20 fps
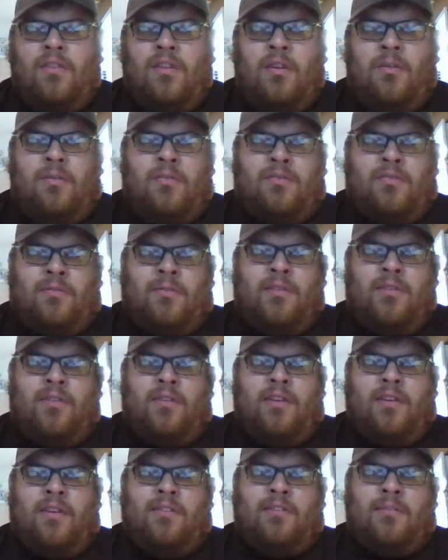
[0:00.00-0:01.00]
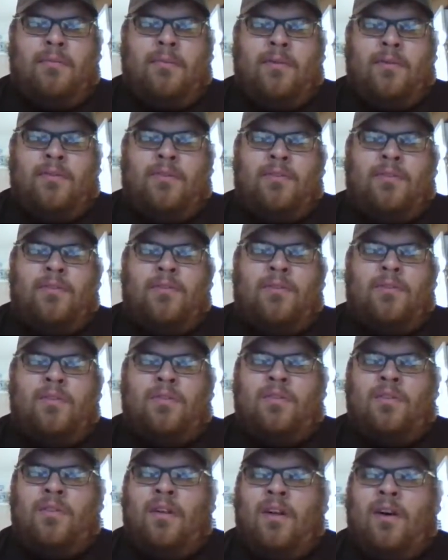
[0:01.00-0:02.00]
What's really nice about the Google
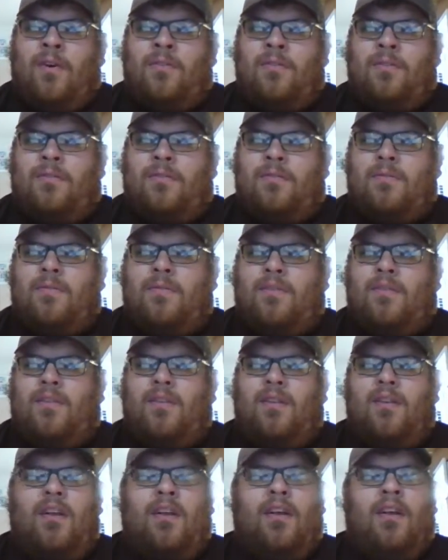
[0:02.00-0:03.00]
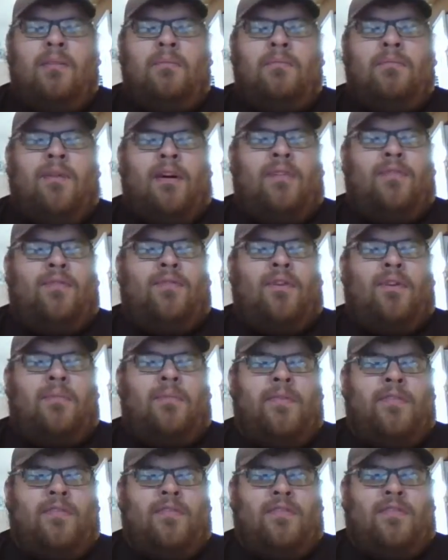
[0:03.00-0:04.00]
Cloud platform
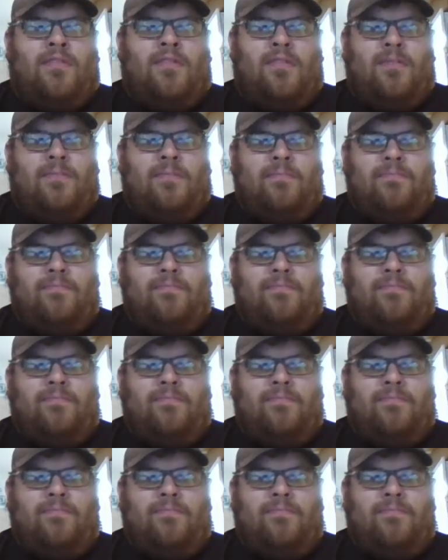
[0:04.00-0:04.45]
is